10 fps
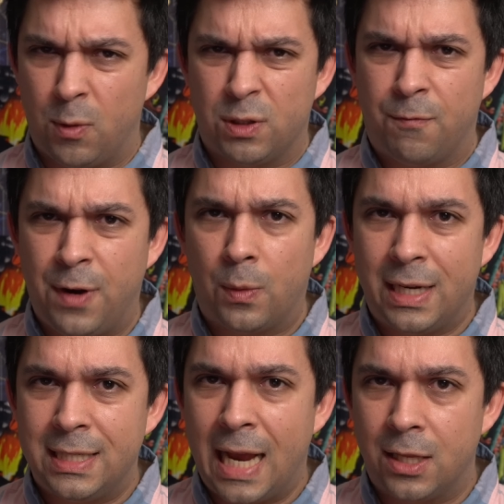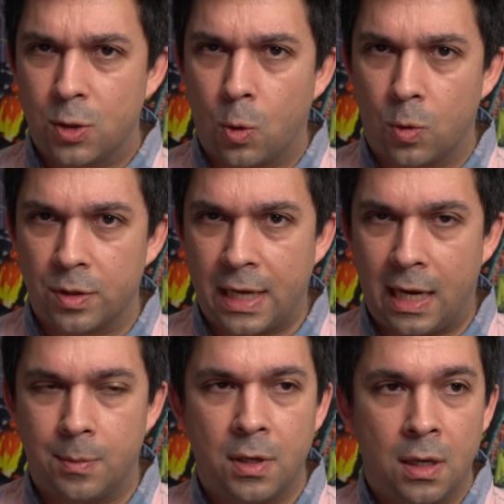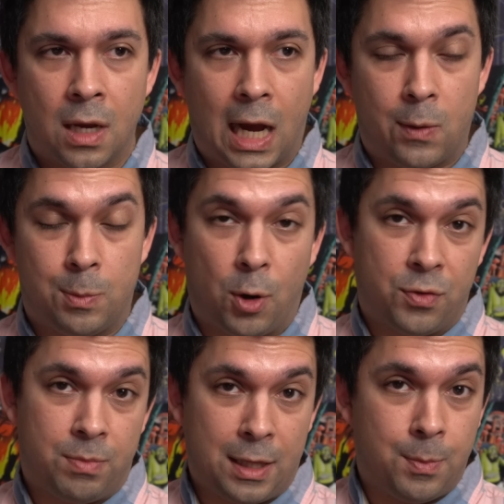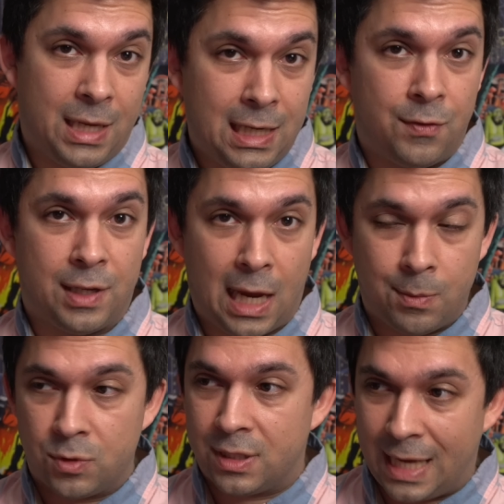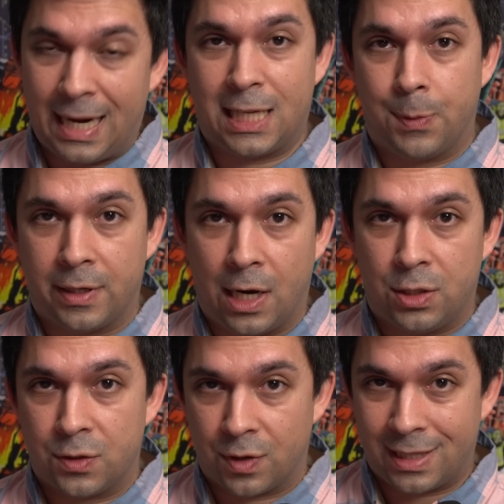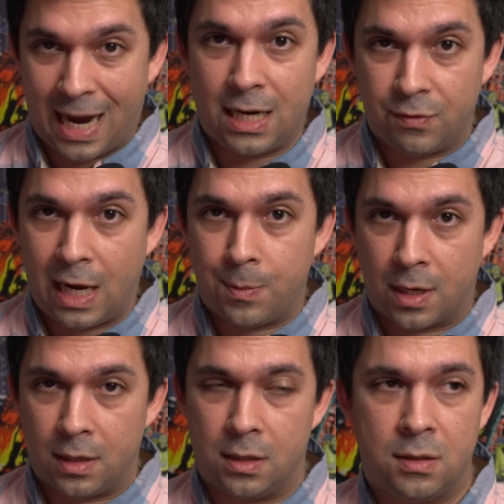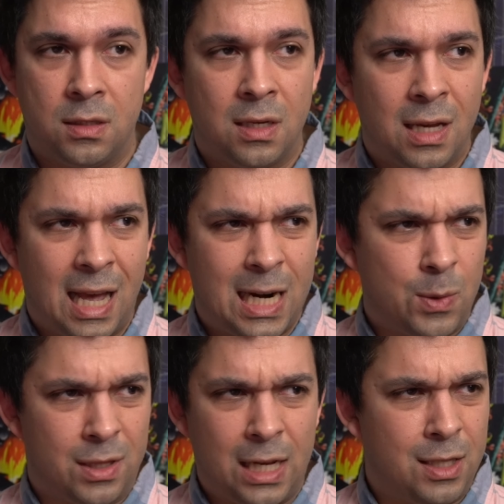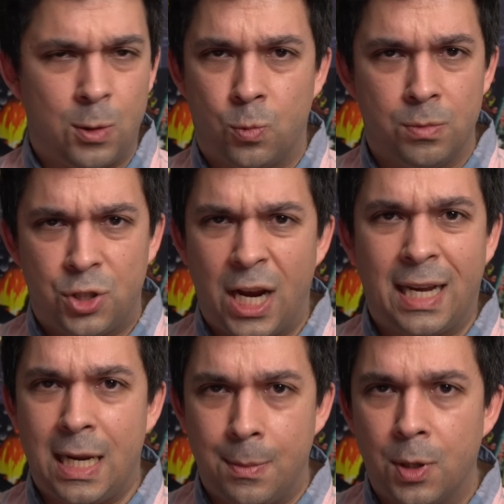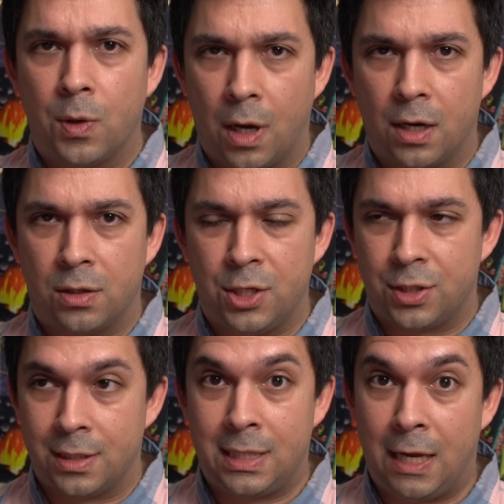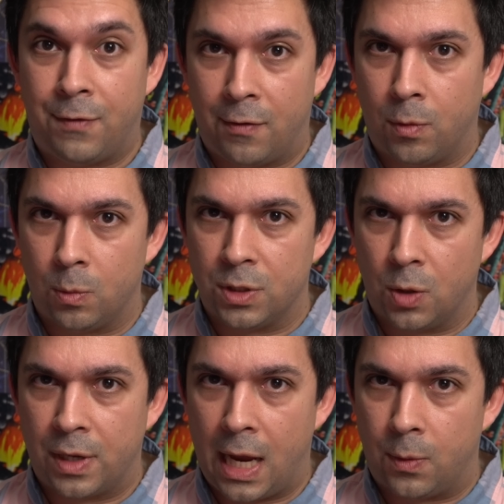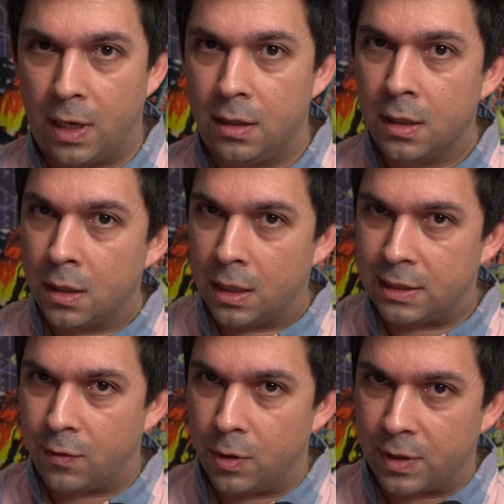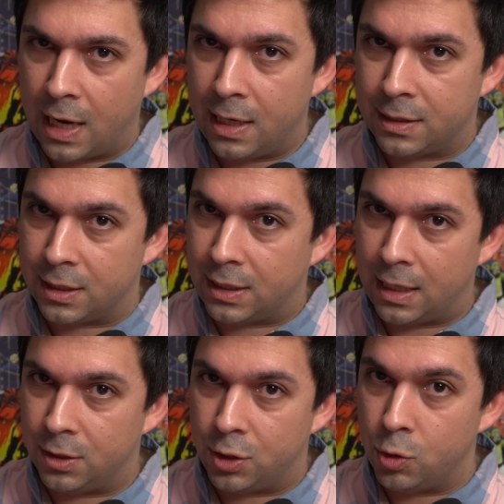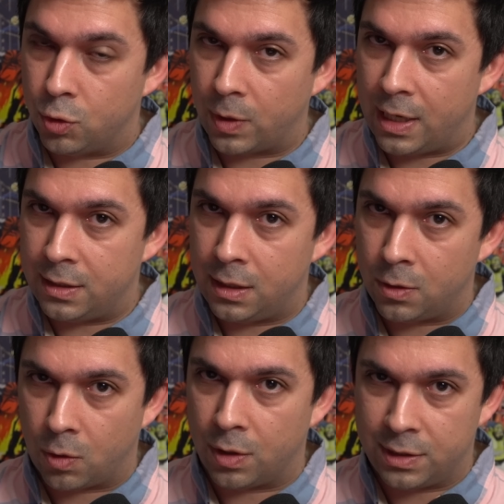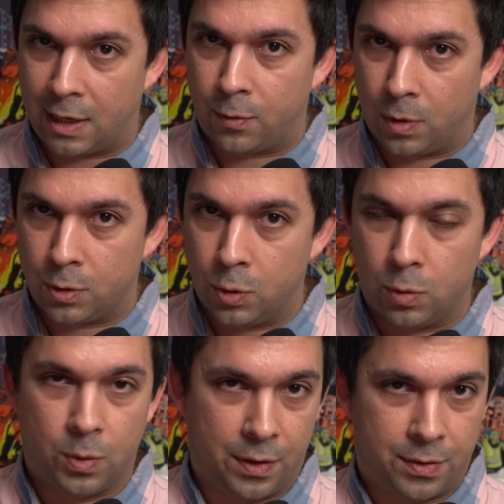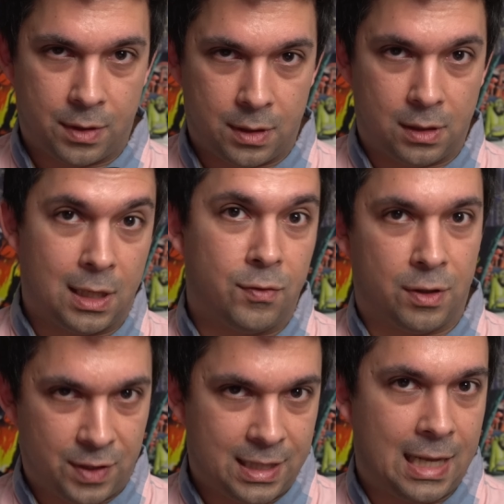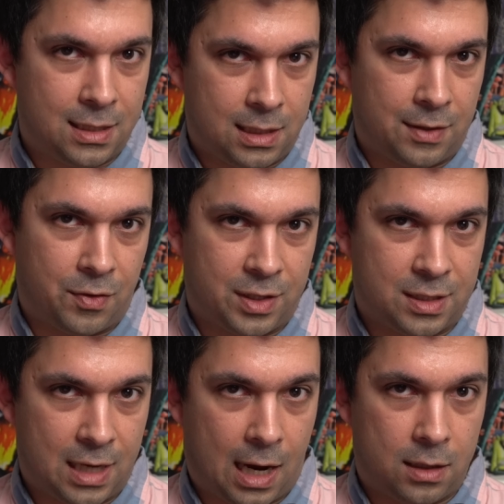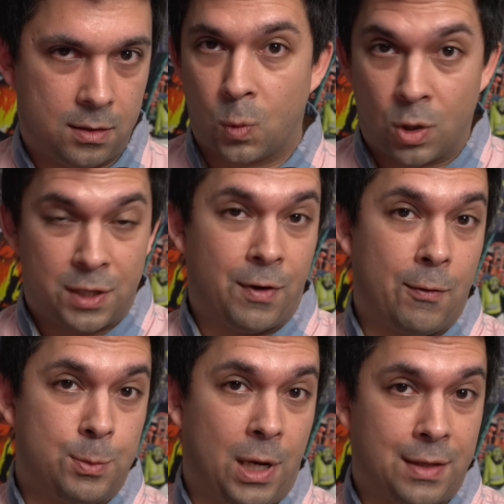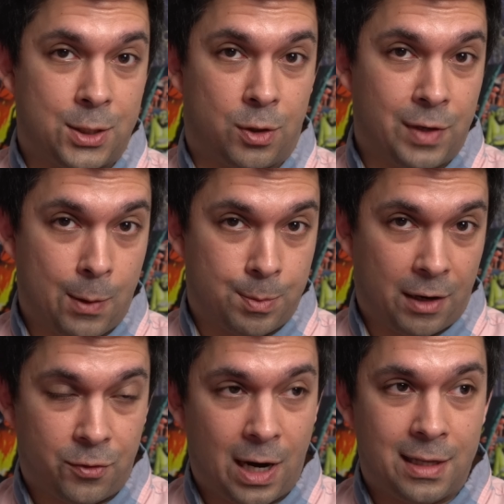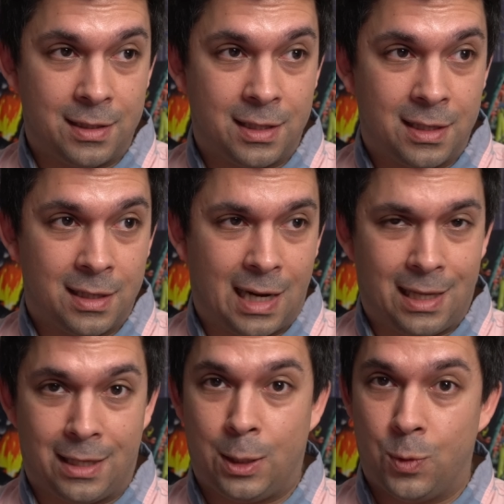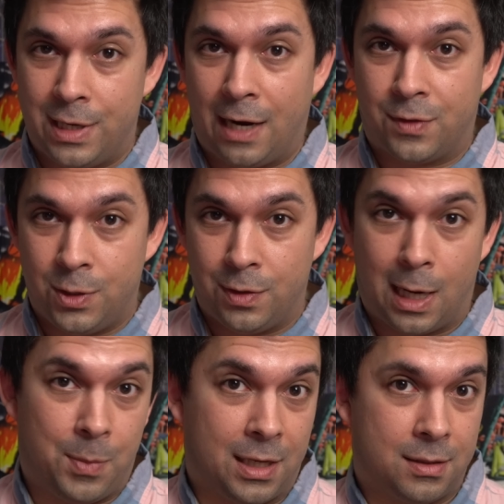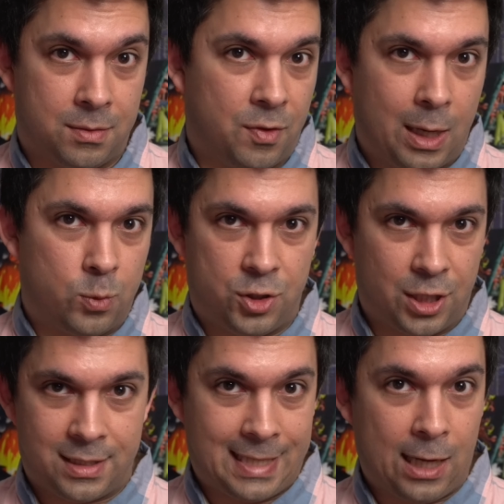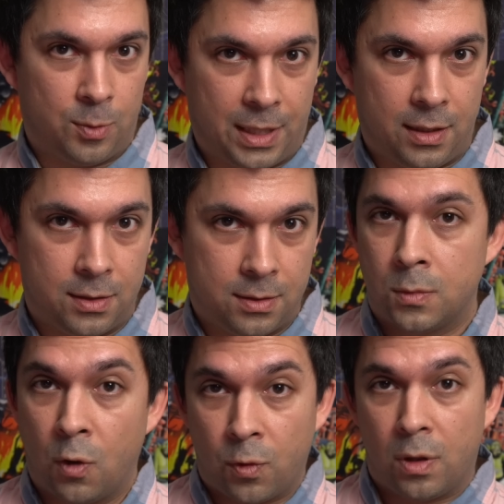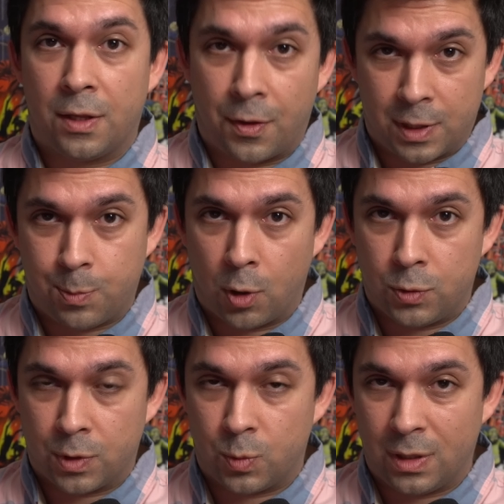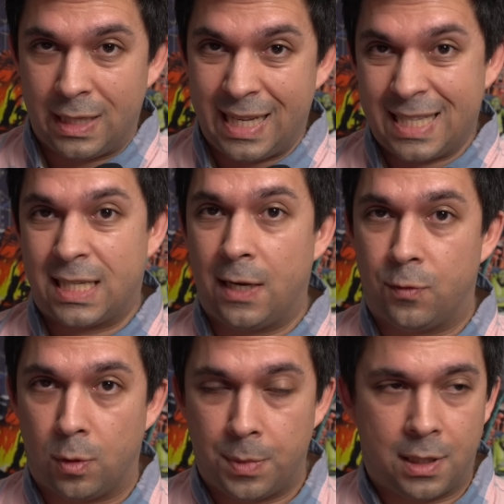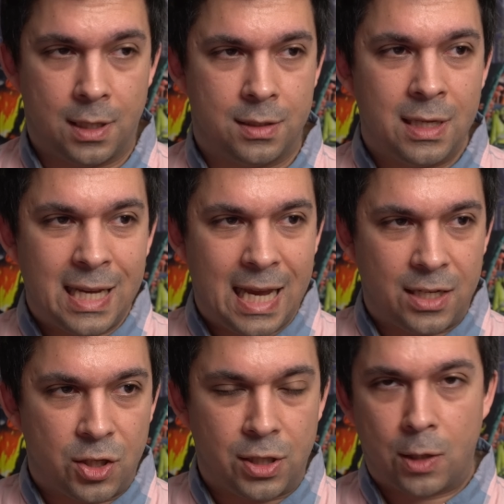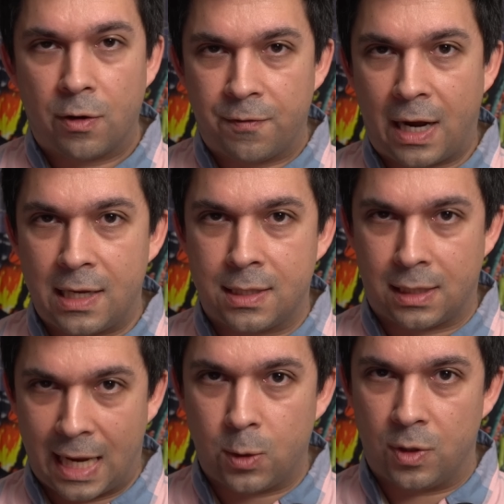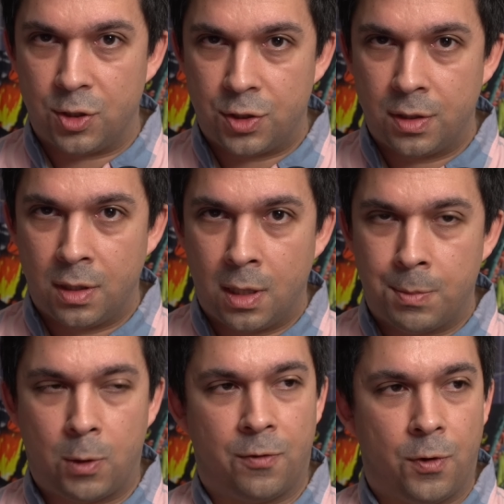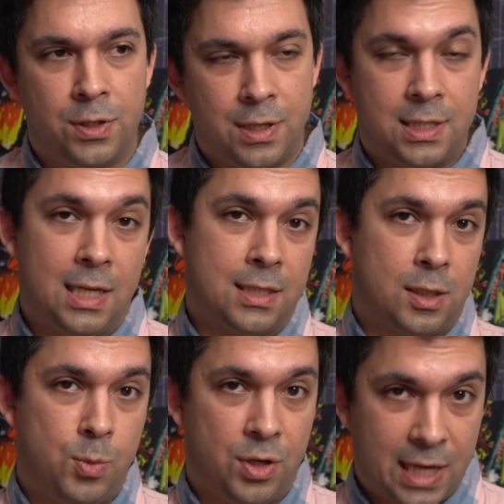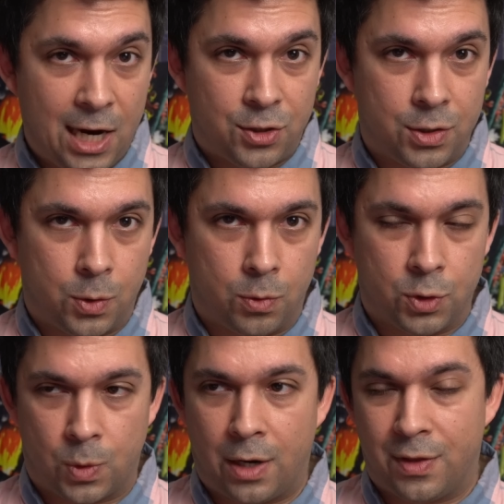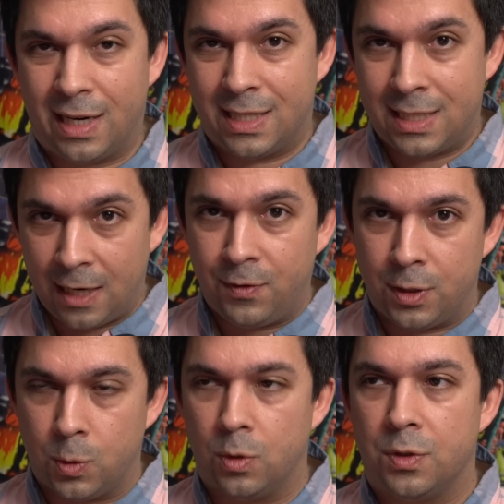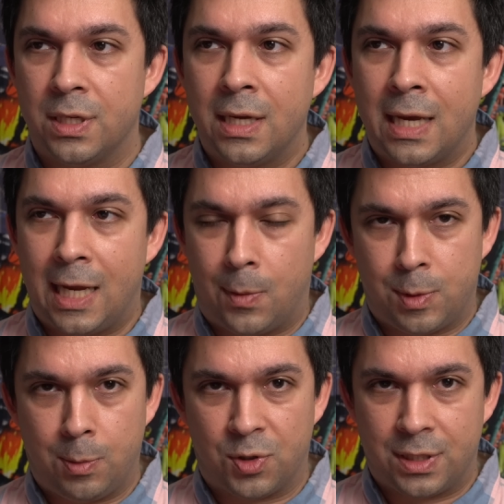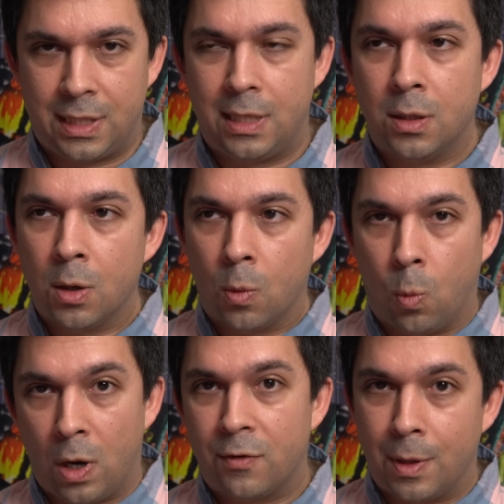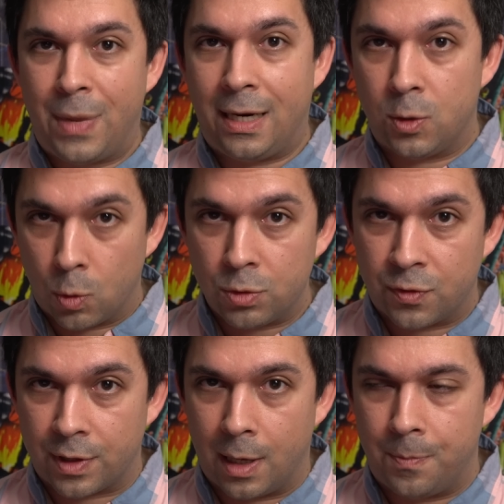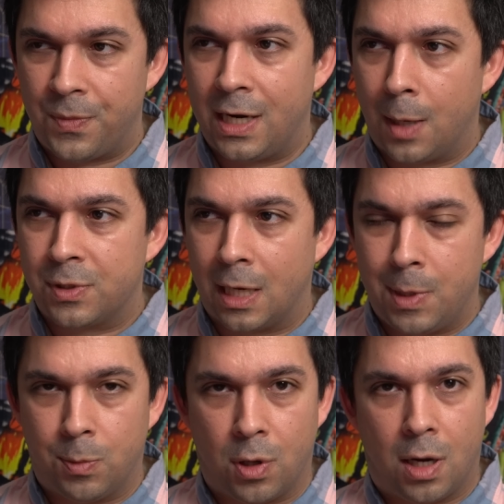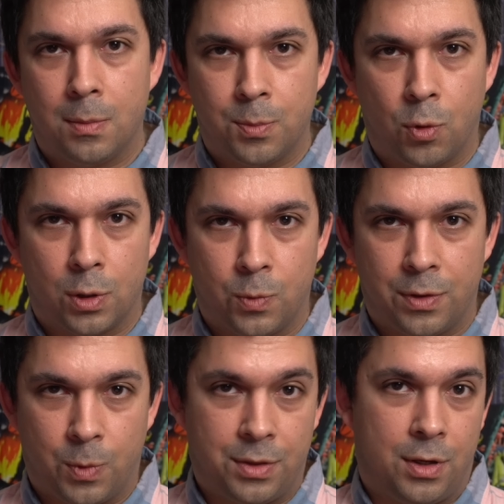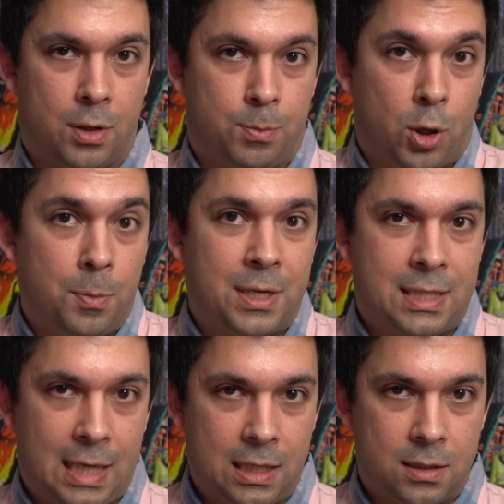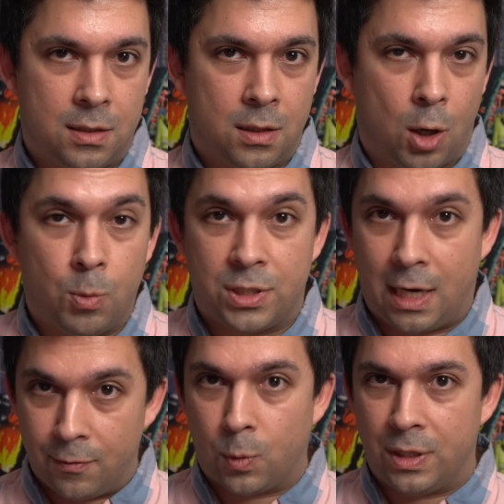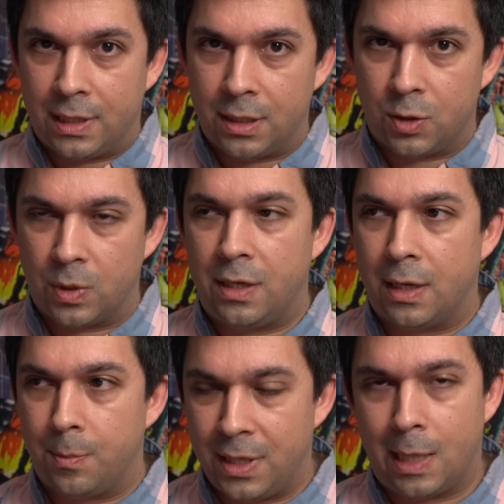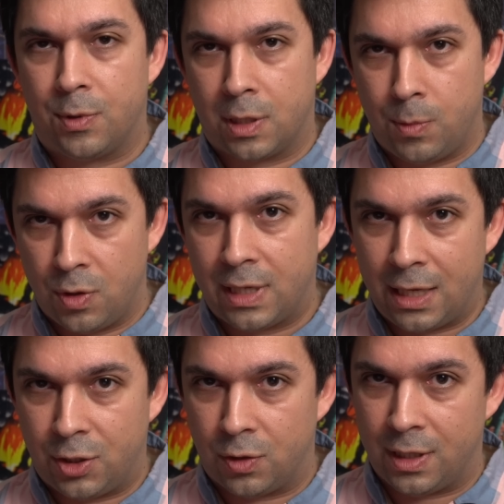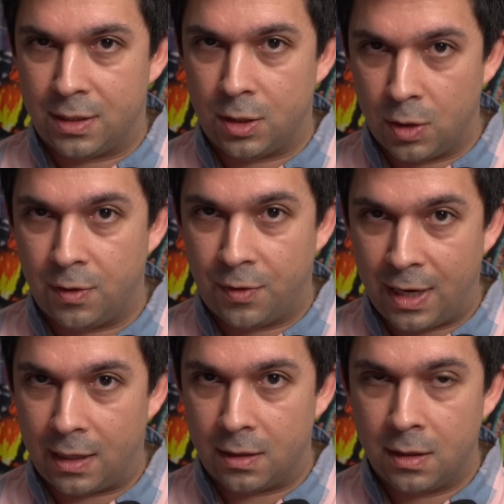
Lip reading: it was a very intense horror game, I would both, at the beginning of the game, set expectations for the kind of game that it is, and I would likely check in periodically just to see if everyone was okay, right? Is everyone okay? Is this getting too crazy? Or is everyone cool with the level of intensity that this is at? Whereas if I was playing that sort of game with my friends, I likely wouldn't have to do that because they would just tell me. Overall, I thought this post was really insightful because it clarifies the language. By referring to these things as communication tools rather than as safety tools, it helps people see one of the main goals for them and helps get people on board with what their purpose is. Almost everyone can agree that being able to communicate clearly is a good thing.